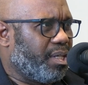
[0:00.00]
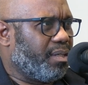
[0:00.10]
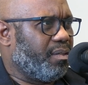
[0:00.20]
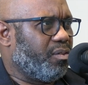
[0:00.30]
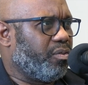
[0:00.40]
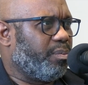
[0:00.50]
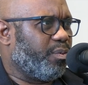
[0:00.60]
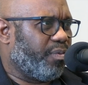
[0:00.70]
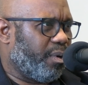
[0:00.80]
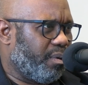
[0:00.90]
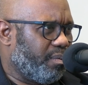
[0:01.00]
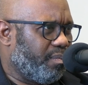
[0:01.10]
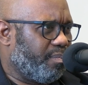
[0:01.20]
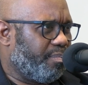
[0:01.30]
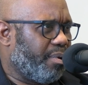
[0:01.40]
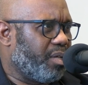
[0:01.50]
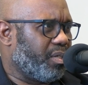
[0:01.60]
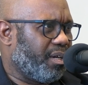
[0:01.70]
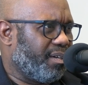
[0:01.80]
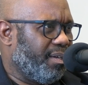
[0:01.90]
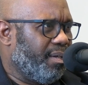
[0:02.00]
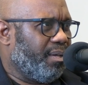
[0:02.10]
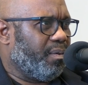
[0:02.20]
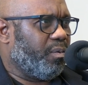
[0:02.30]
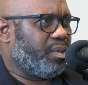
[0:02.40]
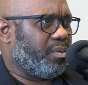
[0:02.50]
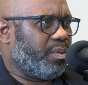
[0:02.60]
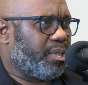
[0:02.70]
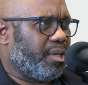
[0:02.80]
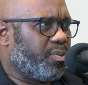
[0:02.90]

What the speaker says: like the Dream Deferred Project, which was an